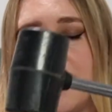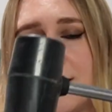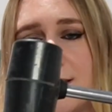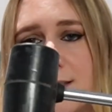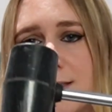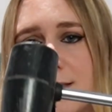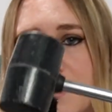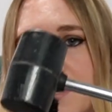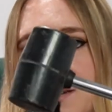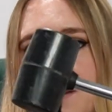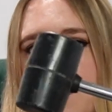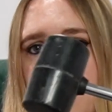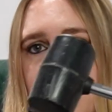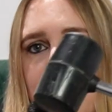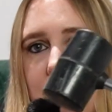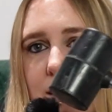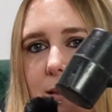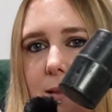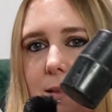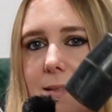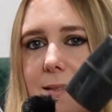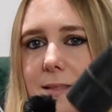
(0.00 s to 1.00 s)
So
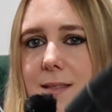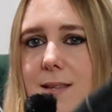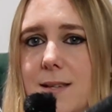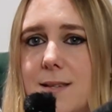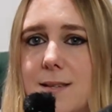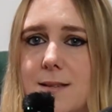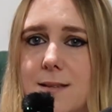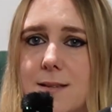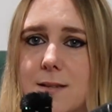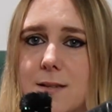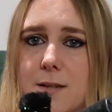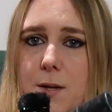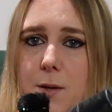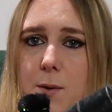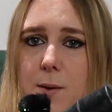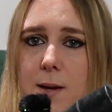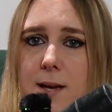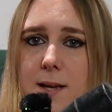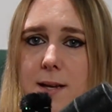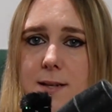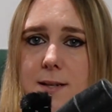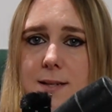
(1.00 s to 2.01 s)
this is so
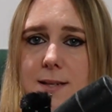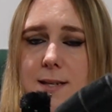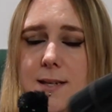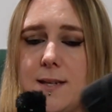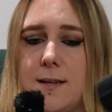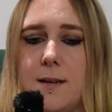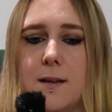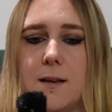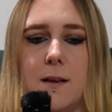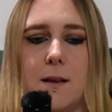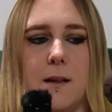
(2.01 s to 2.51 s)
handy.